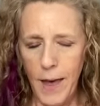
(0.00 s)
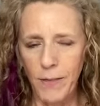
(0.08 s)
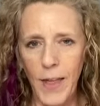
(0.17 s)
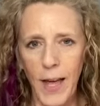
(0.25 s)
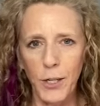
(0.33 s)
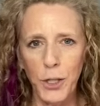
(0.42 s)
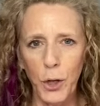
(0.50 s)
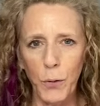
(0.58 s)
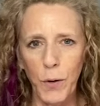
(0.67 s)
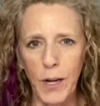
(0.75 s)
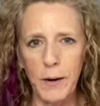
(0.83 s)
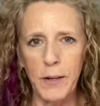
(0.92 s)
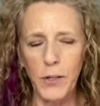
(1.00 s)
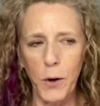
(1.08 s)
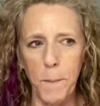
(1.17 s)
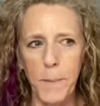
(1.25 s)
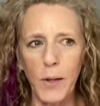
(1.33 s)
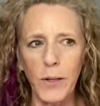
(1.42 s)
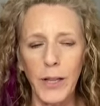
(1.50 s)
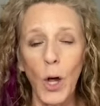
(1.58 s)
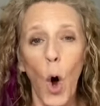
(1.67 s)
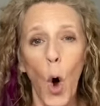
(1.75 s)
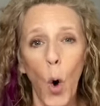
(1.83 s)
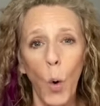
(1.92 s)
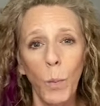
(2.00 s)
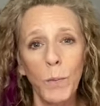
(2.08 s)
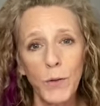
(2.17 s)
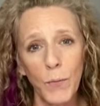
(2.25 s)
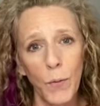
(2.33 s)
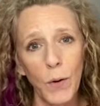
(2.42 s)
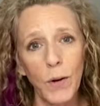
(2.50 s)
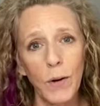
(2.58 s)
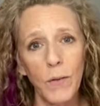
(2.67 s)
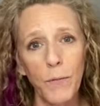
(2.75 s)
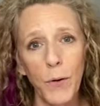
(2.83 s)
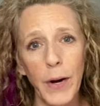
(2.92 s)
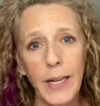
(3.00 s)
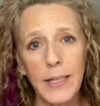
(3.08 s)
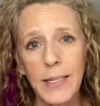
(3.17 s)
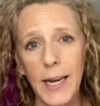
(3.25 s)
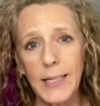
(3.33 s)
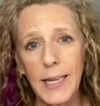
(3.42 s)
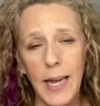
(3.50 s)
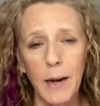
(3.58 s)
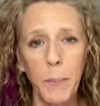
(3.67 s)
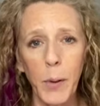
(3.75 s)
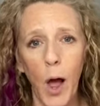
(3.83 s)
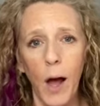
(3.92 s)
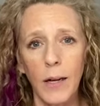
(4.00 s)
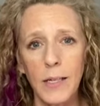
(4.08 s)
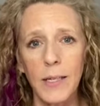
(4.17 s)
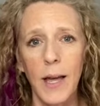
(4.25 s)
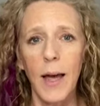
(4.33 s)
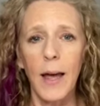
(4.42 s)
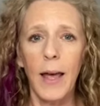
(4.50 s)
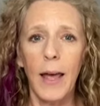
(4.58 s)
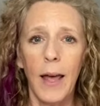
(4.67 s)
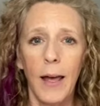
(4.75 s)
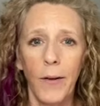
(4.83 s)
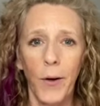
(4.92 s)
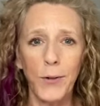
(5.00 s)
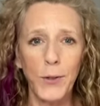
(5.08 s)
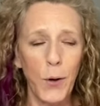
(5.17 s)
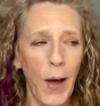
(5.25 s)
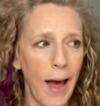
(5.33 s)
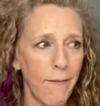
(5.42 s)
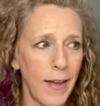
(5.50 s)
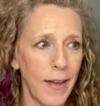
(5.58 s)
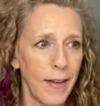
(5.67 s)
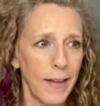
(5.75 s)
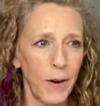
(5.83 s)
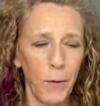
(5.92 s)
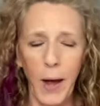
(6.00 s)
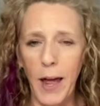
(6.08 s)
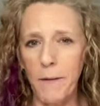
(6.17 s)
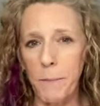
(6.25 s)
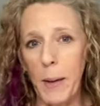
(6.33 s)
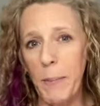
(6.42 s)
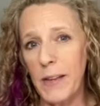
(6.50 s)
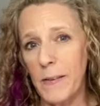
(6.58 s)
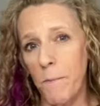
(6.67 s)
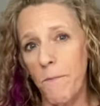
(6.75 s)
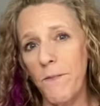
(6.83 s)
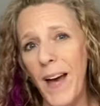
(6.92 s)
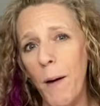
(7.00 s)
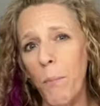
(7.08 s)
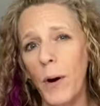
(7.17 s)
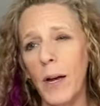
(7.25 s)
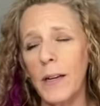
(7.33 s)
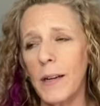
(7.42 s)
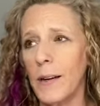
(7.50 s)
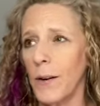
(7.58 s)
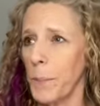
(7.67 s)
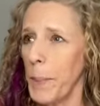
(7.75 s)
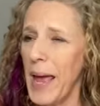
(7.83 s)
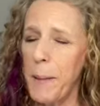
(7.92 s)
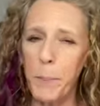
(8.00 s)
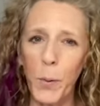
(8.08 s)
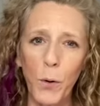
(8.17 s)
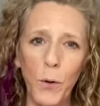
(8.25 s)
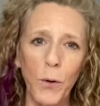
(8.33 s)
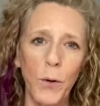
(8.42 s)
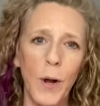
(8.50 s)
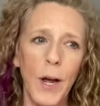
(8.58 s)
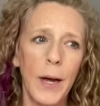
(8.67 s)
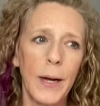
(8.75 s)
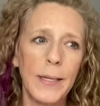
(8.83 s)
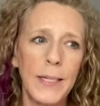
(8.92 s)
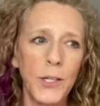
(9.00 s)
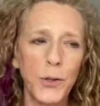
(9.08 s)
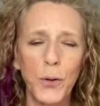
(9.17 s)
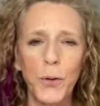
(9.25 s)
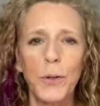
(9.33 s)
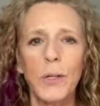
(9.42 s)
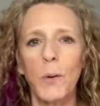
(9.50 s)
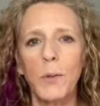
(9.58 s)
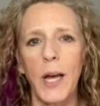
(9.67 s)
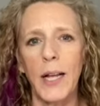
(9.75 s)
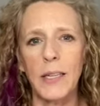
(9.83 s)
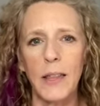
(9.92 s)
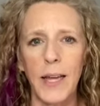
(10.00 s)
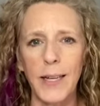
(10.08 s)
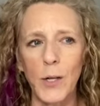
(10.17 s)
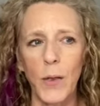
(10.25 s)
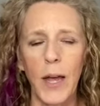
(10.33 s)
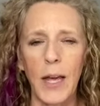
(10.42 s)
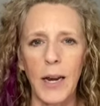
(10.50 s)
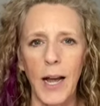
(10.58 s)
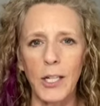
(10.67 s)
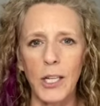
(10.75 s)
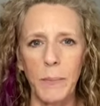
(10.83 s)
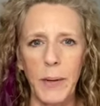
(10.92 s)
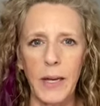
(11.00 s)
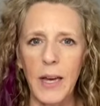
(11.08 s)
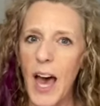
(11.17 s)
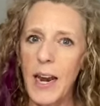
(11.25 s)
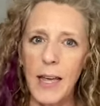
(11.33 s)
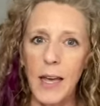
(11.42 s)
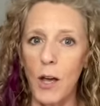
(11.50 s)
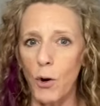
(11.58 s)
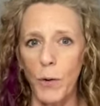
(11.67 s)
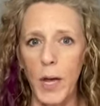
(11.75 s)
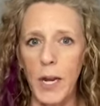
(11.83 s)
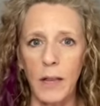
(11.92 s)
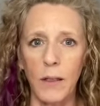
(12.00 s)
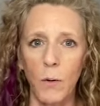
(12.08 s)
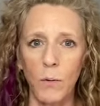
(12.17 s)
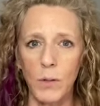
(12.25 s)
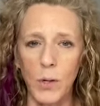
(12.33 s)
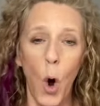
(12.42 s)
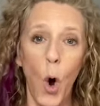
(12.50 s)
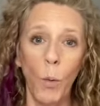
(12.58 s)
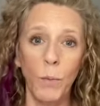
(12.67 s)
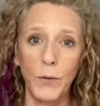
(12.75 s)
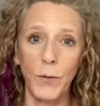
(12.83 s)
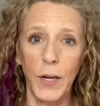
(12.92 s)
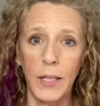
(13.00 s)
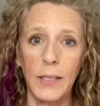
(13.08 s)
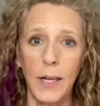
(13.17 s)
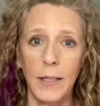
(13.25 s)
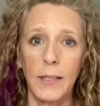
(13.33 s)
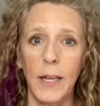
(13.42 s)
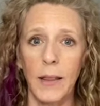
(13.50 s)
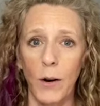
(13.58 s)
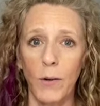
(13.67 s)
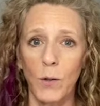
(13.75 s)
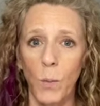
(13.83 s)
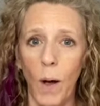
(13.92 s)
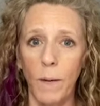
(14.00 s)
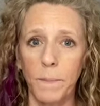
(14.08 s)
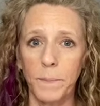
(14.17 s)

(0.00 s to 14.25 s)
then children can start building the homes for insects in blocks. Also having, kind of maybe some fabric, paper, scissors, those kinds of things, so they can actually be cutting and creating those homes for insects in there as well.